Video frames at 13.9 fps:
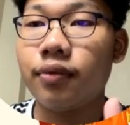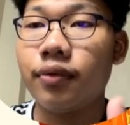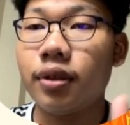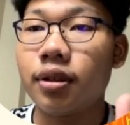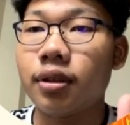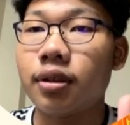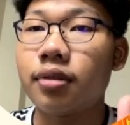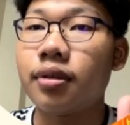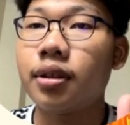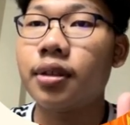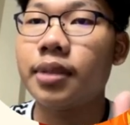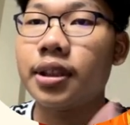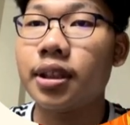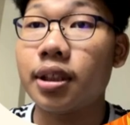filtering
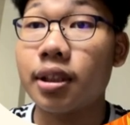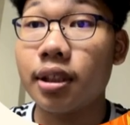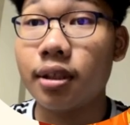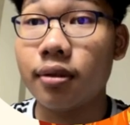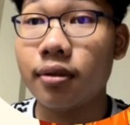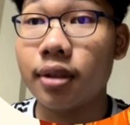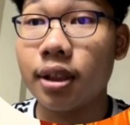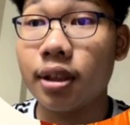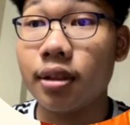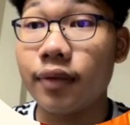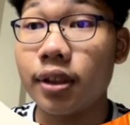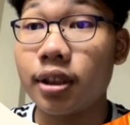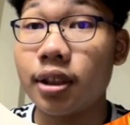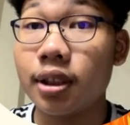basically uses the
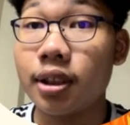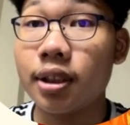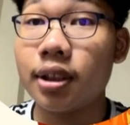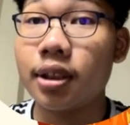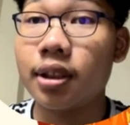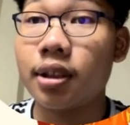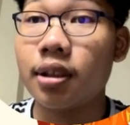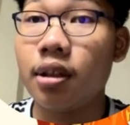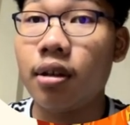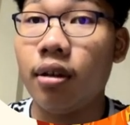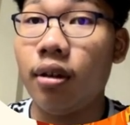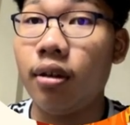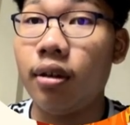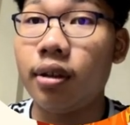features
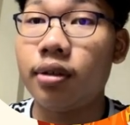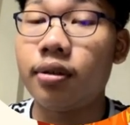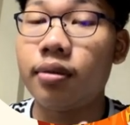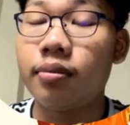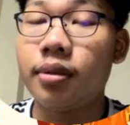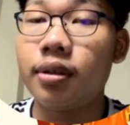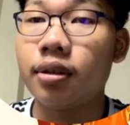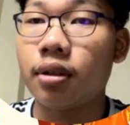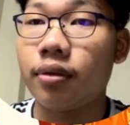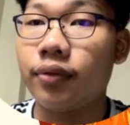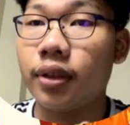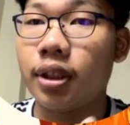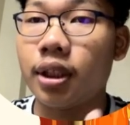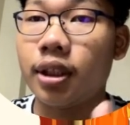or attributes
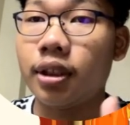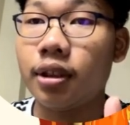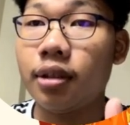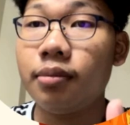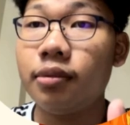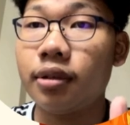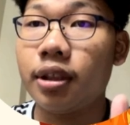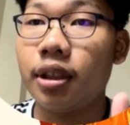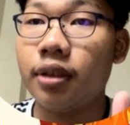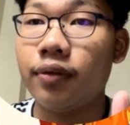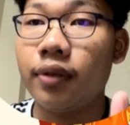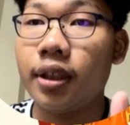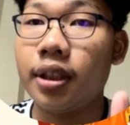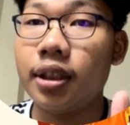of an item to
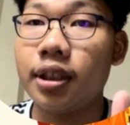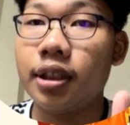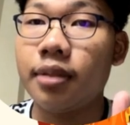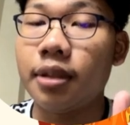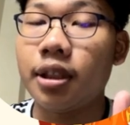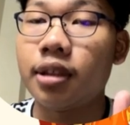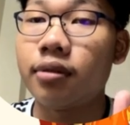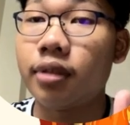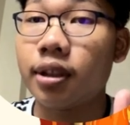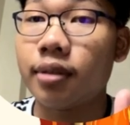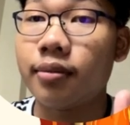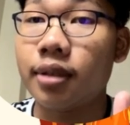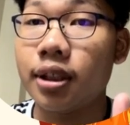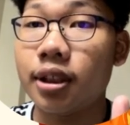give other similar
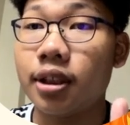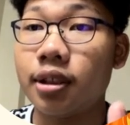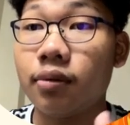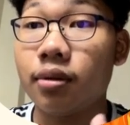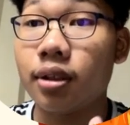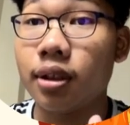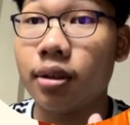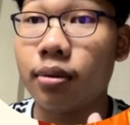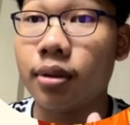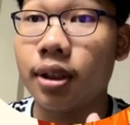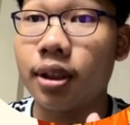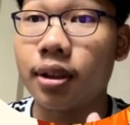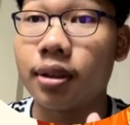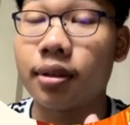recommendation to the
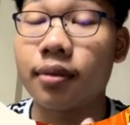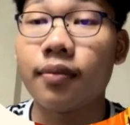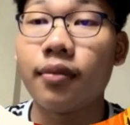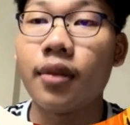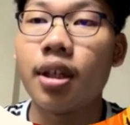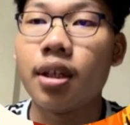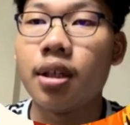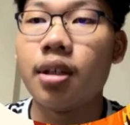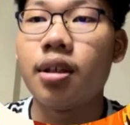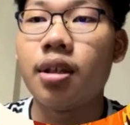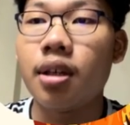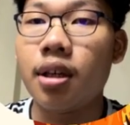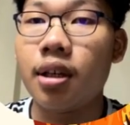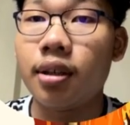user.
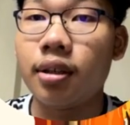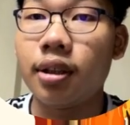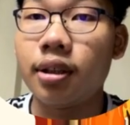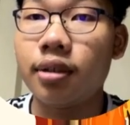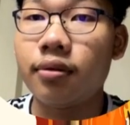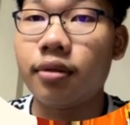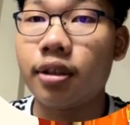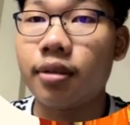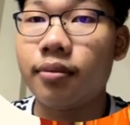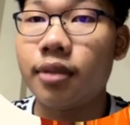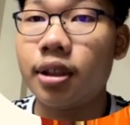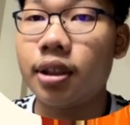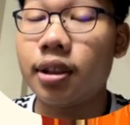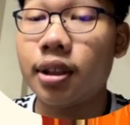And this
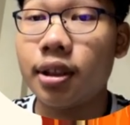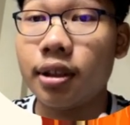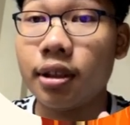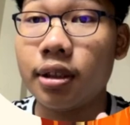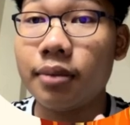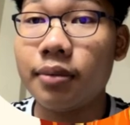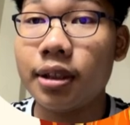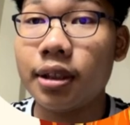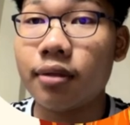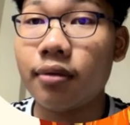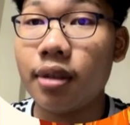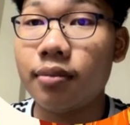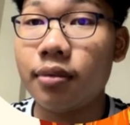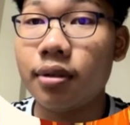recommendation system
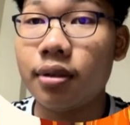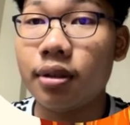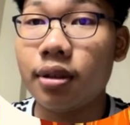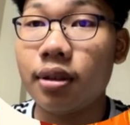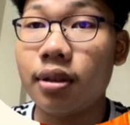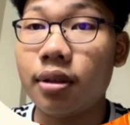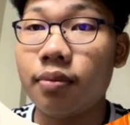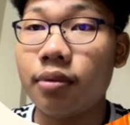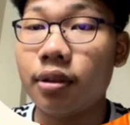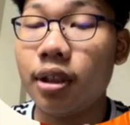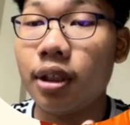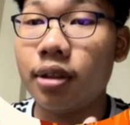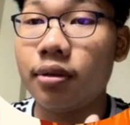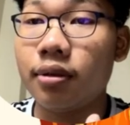describes the
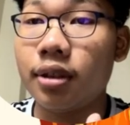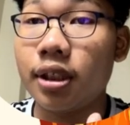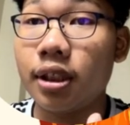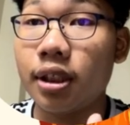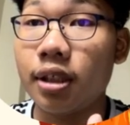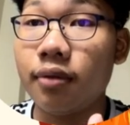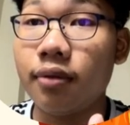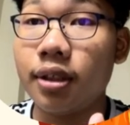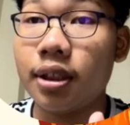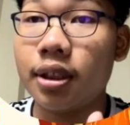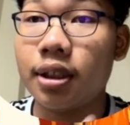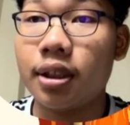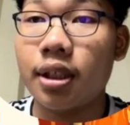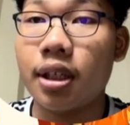product using
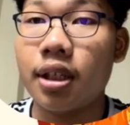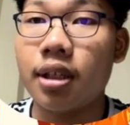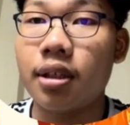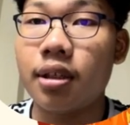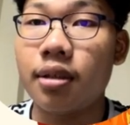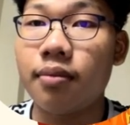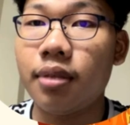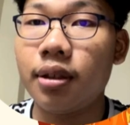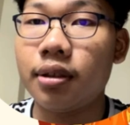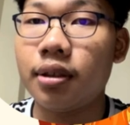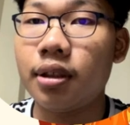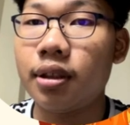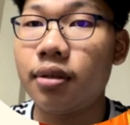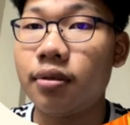keywords and builds
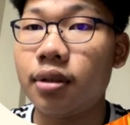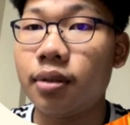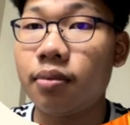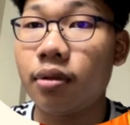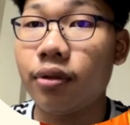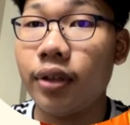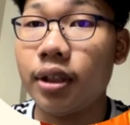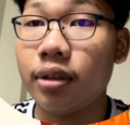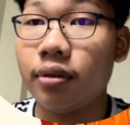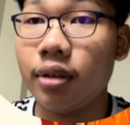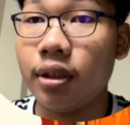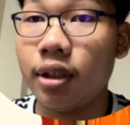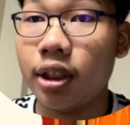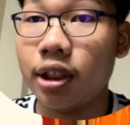the user profile
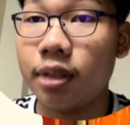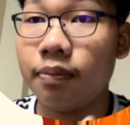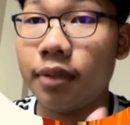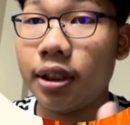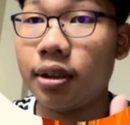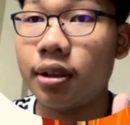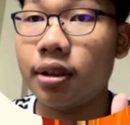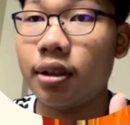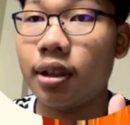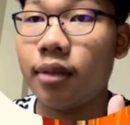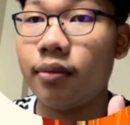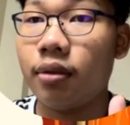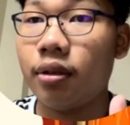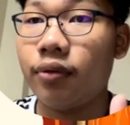that express the
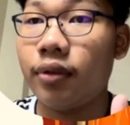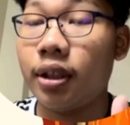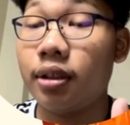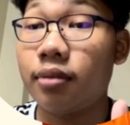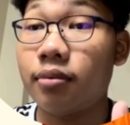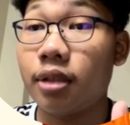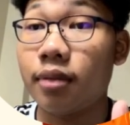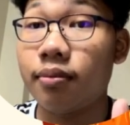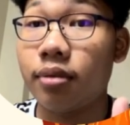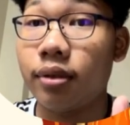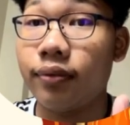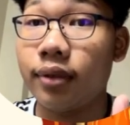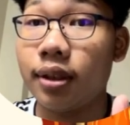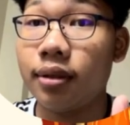type of item they
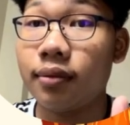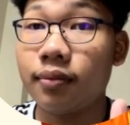prefer.